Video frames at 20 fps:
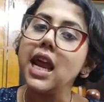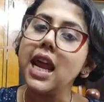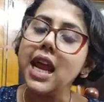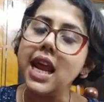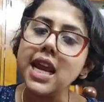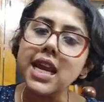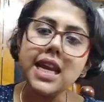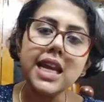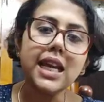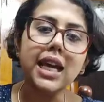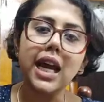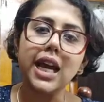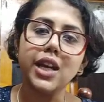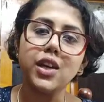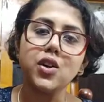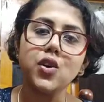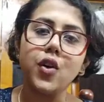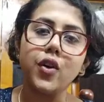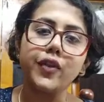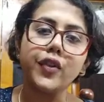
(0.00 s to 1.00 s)
any
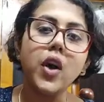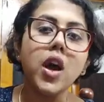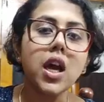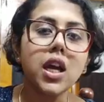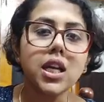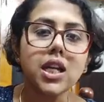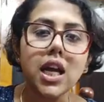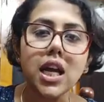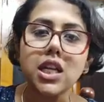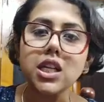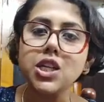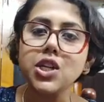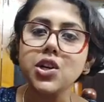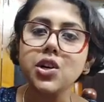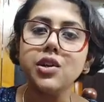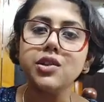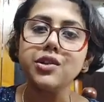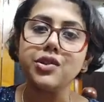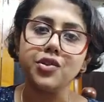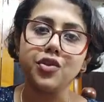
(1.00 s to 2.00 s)
kind of
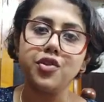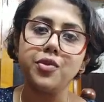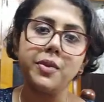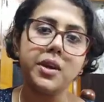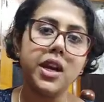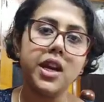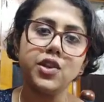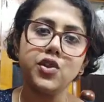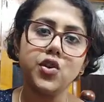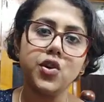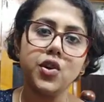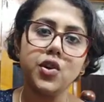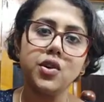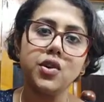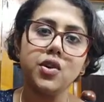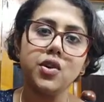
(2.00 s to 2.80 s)
cultural discrimination.